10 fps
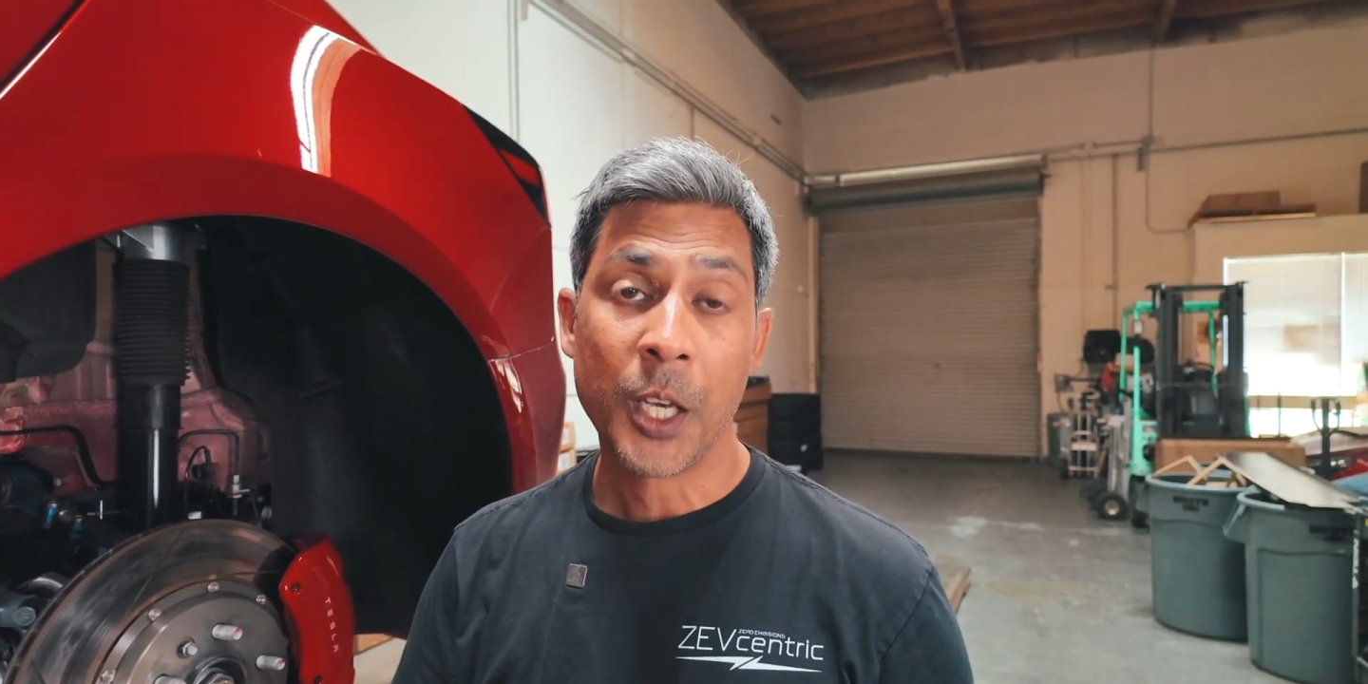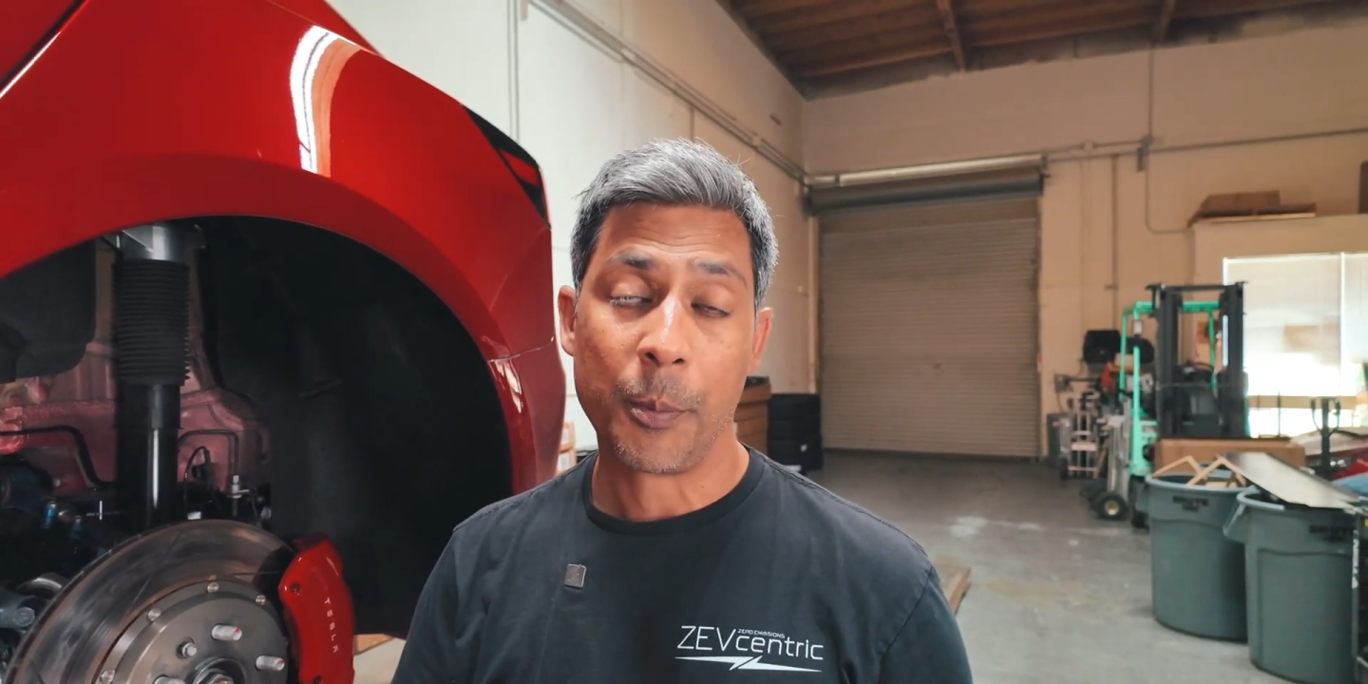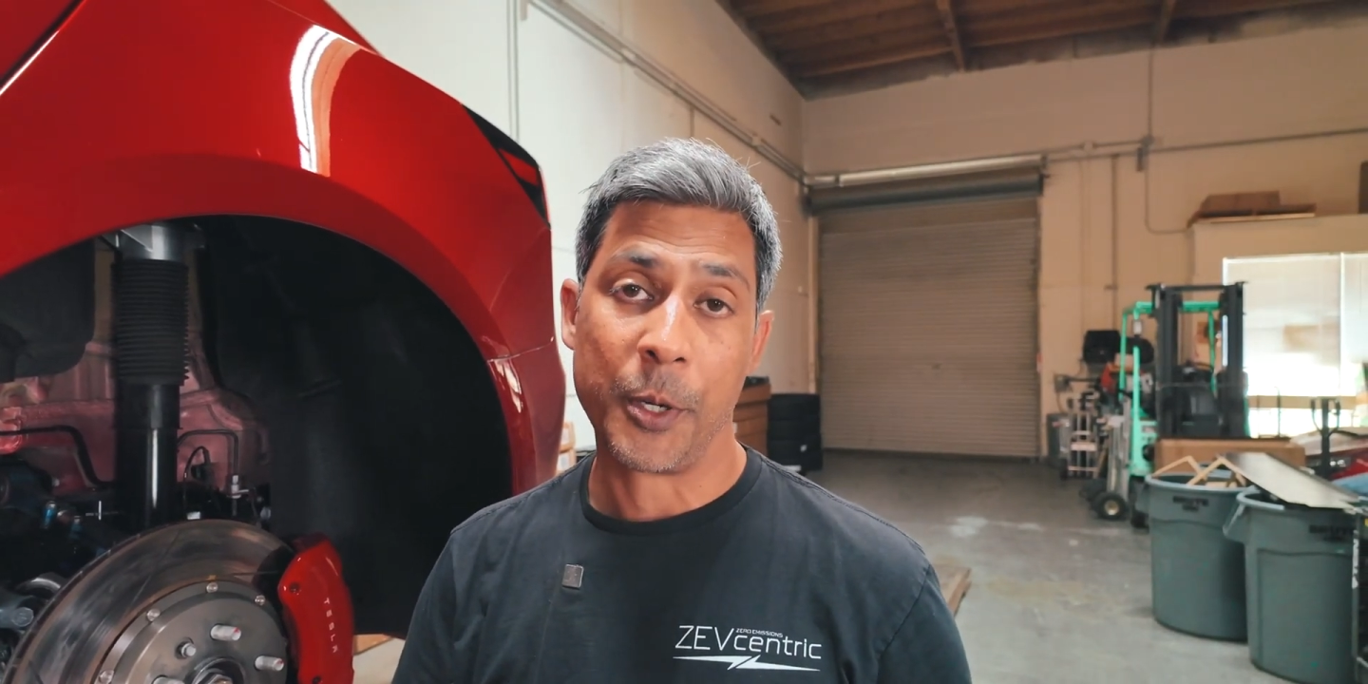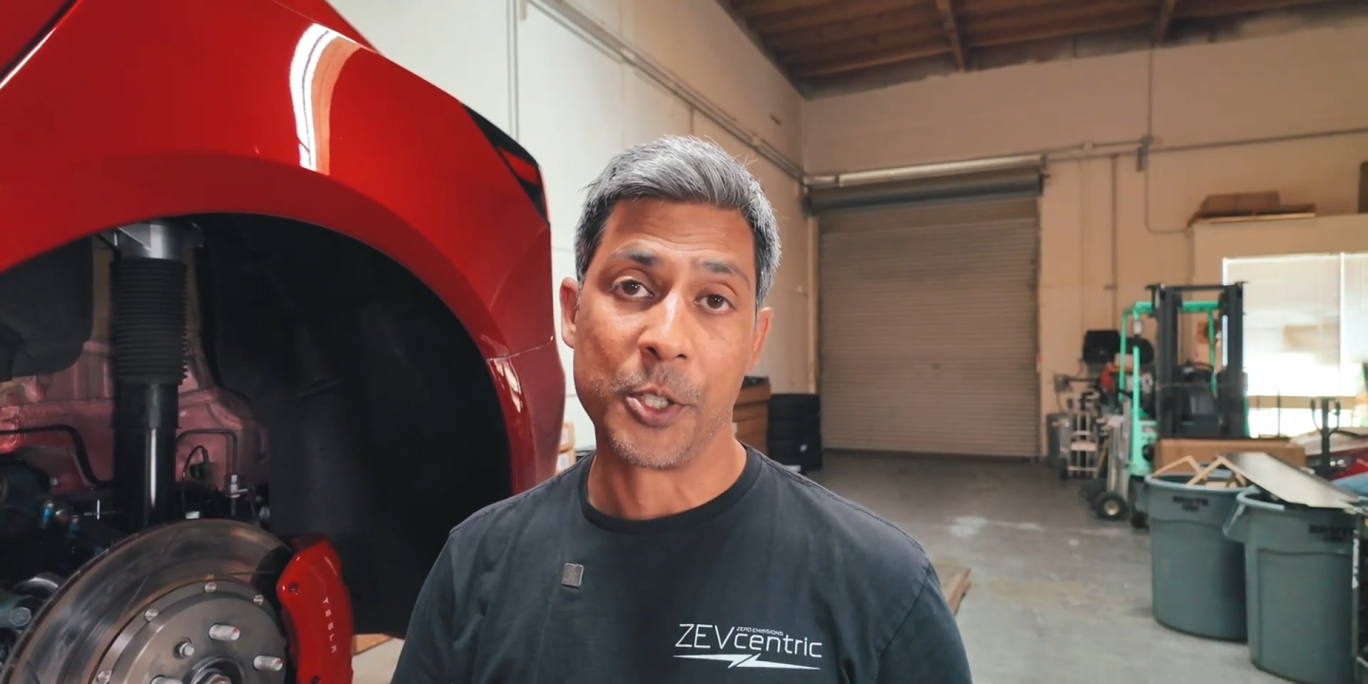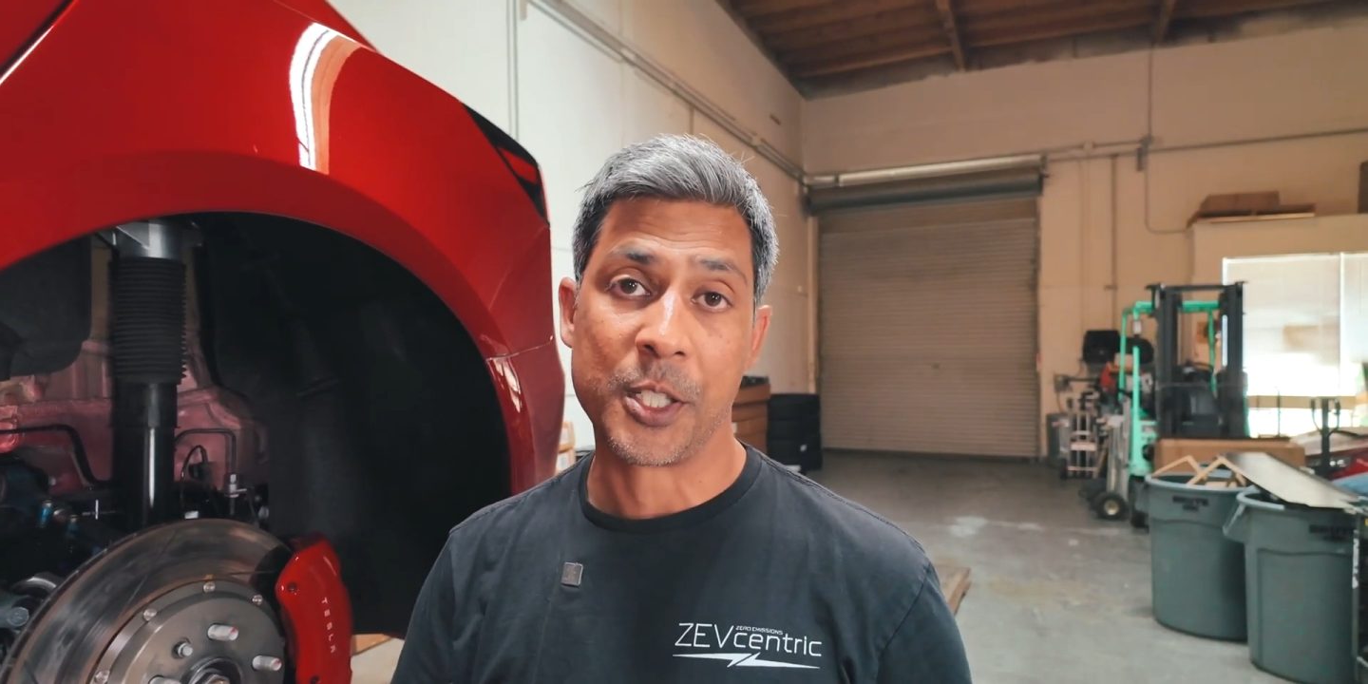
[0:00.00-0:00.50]

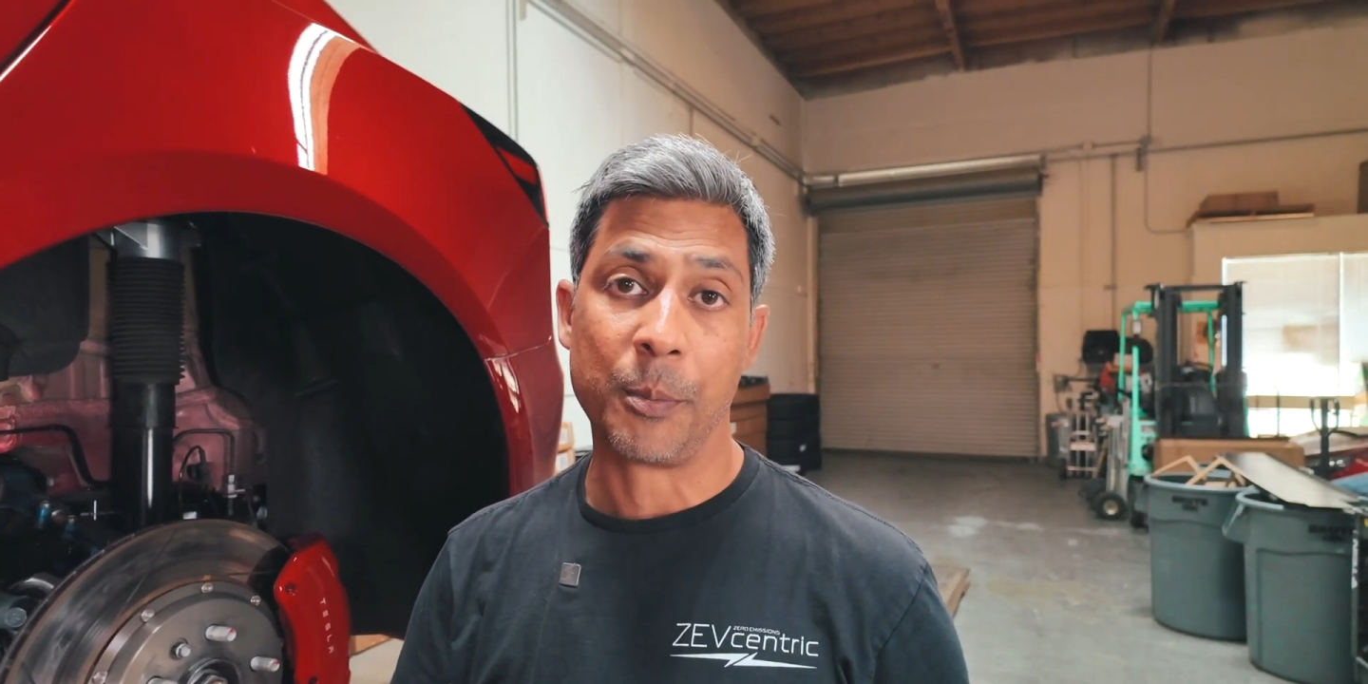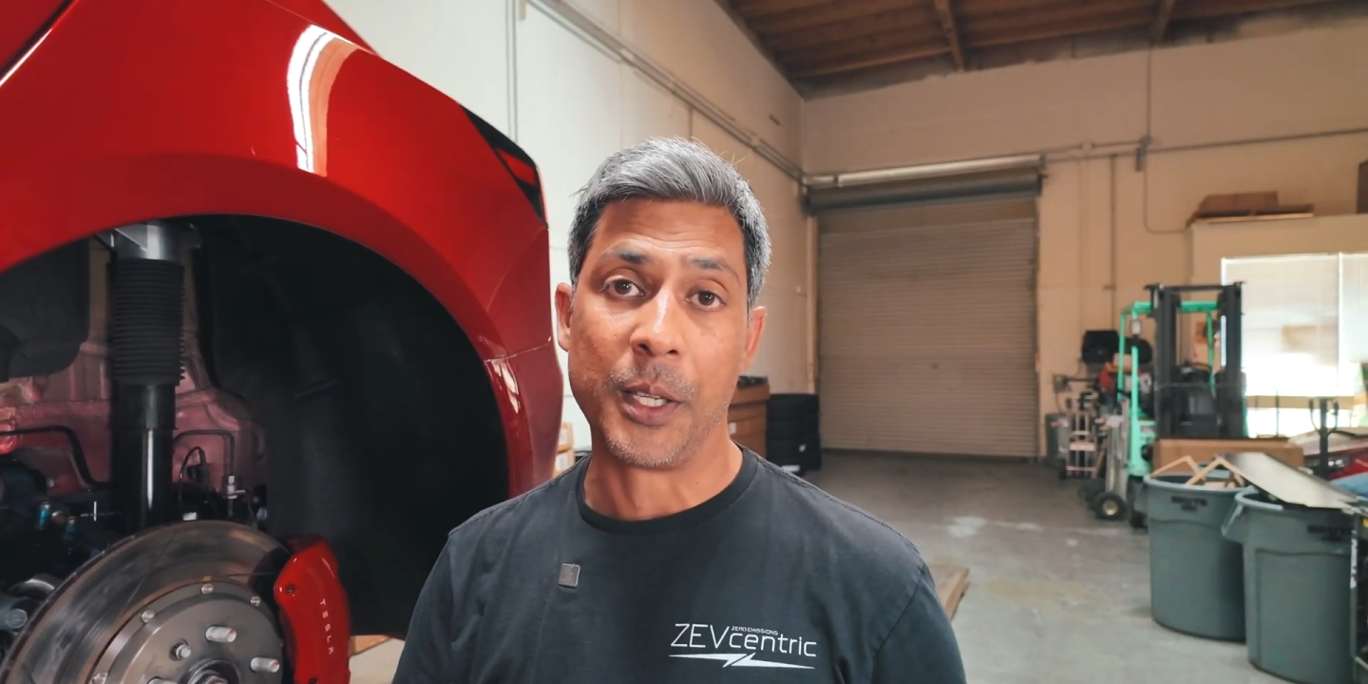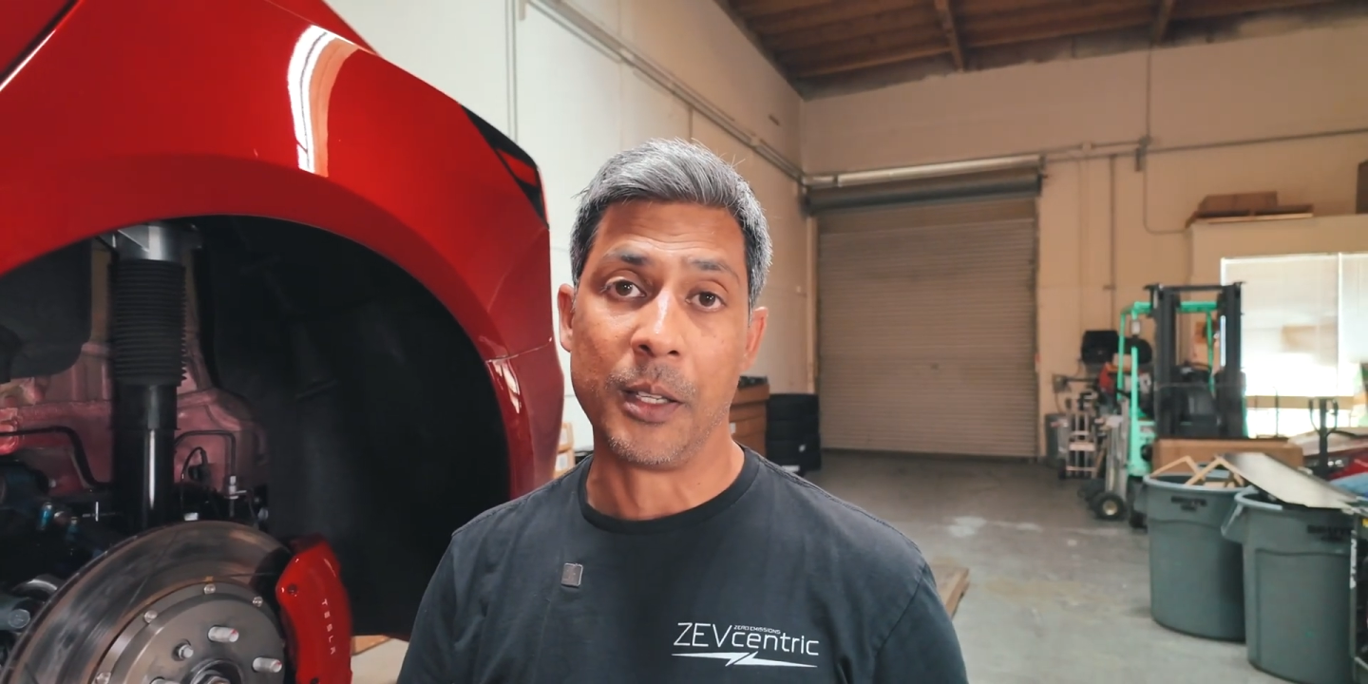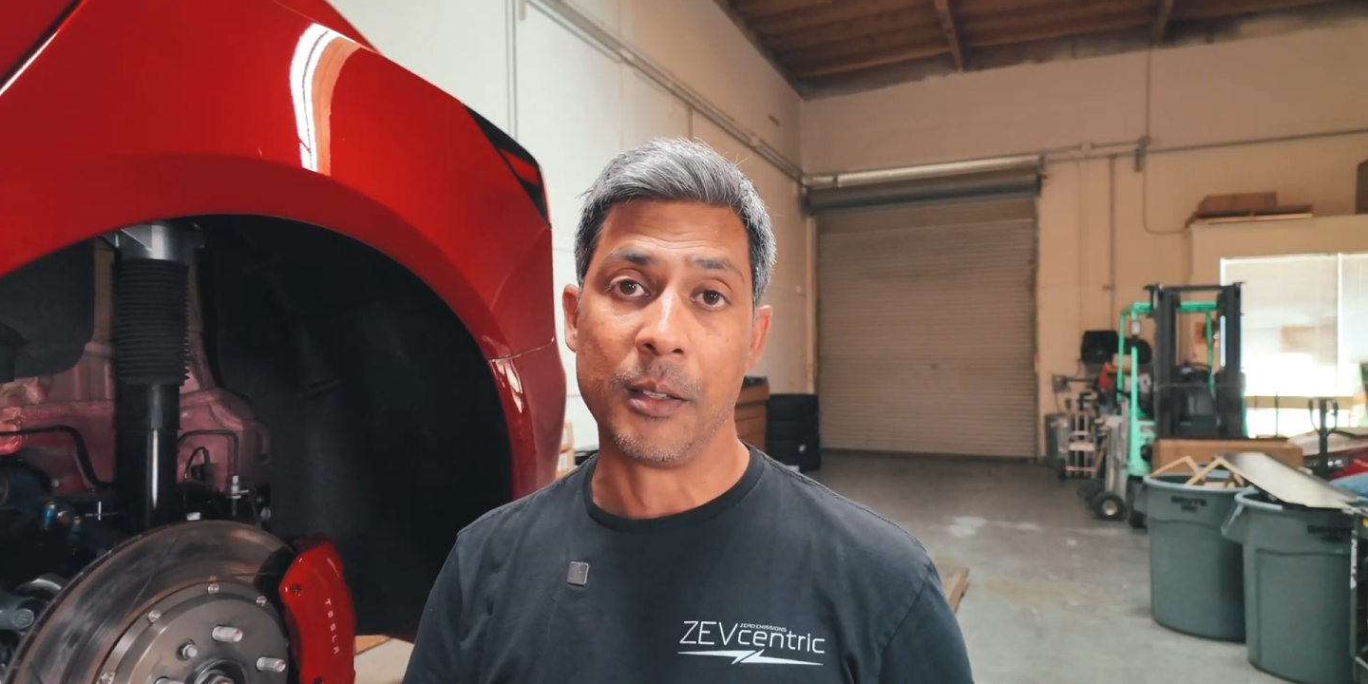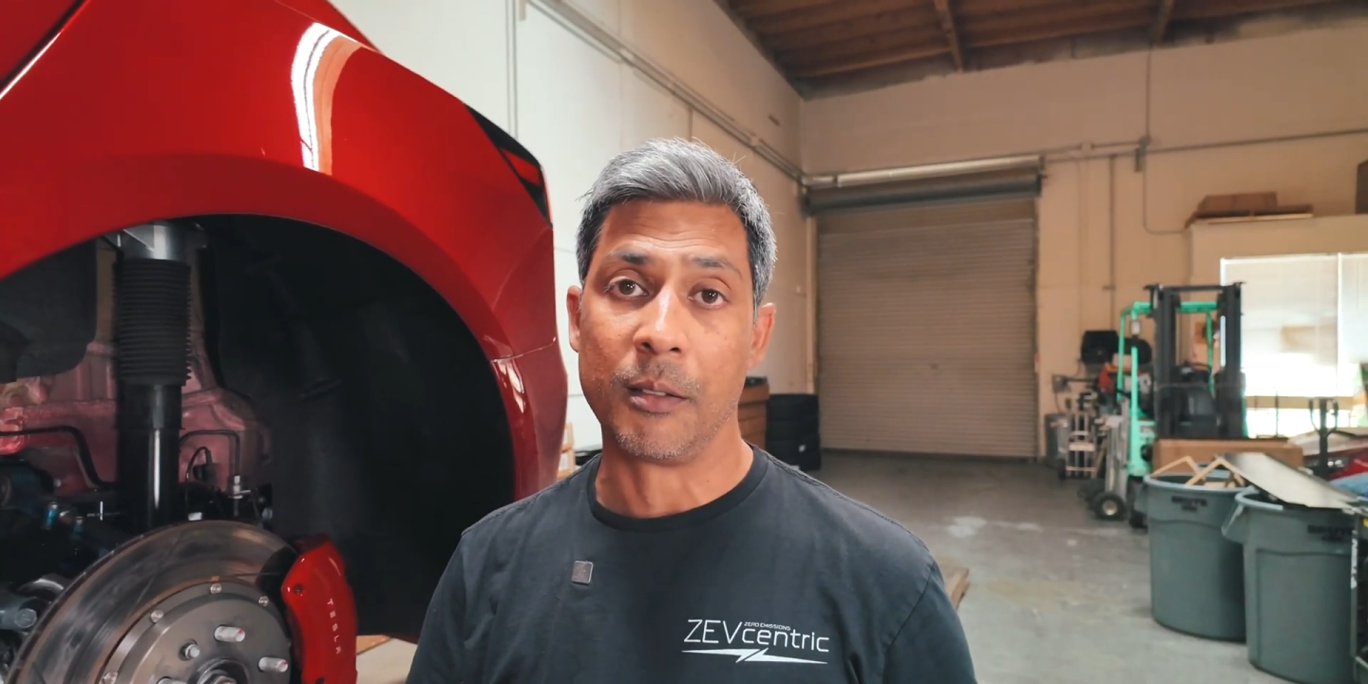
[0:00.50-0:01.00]
appears to
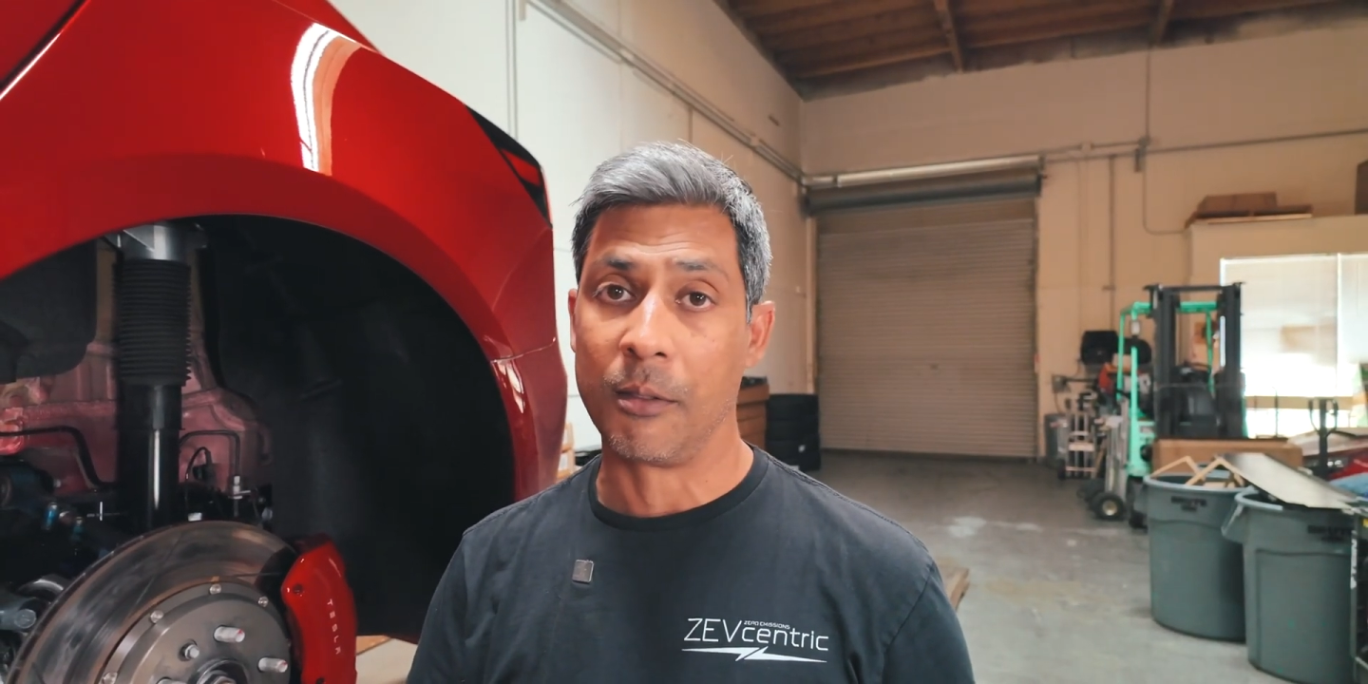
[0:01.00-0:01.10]
be